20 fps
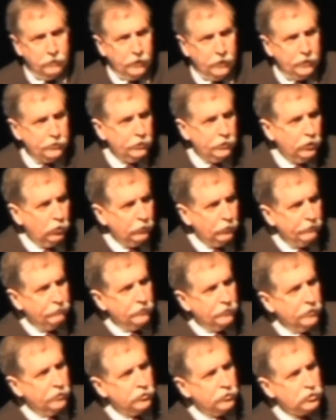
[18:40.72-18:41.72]
And
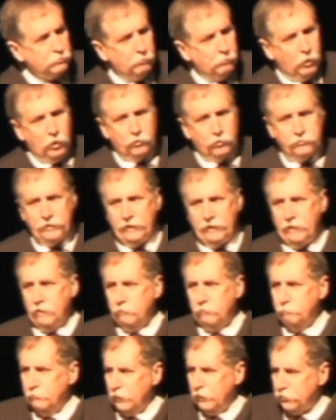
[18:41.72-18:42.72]
even in a small
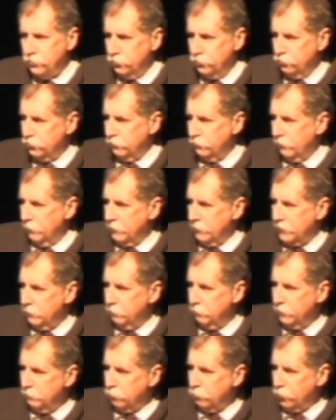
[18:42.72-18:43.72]
town, mixed-use development
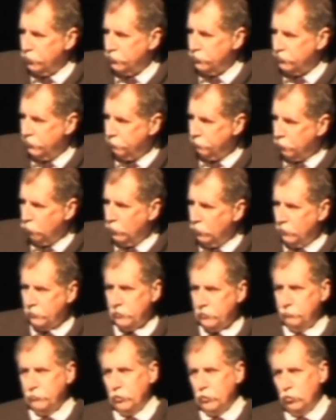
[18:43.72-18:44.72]
can be pretty simple.
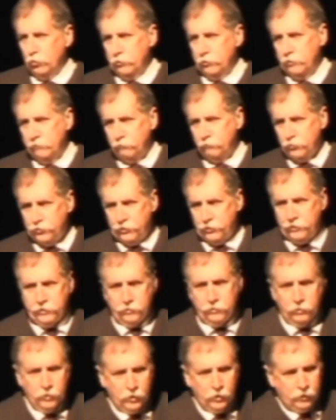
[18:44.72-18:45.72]
Welcome to Herndon,
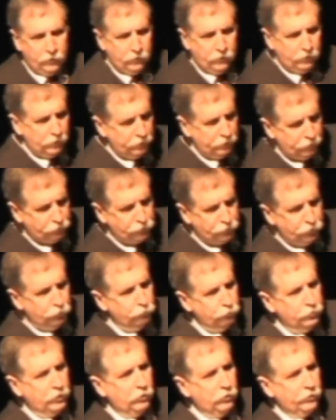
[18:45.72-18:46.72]
Virginia. There's a
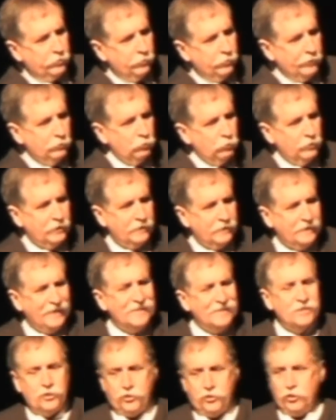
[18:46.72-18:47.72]
new Dairy Queen with a
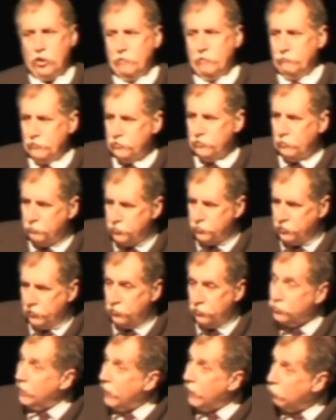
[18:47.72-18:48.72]
dentist office
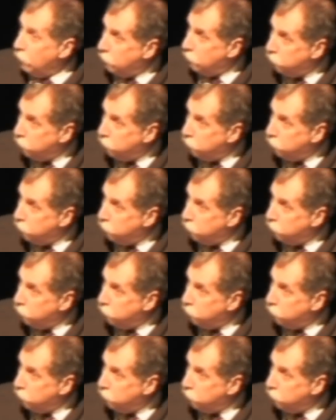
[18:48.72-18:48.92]
upstairs. How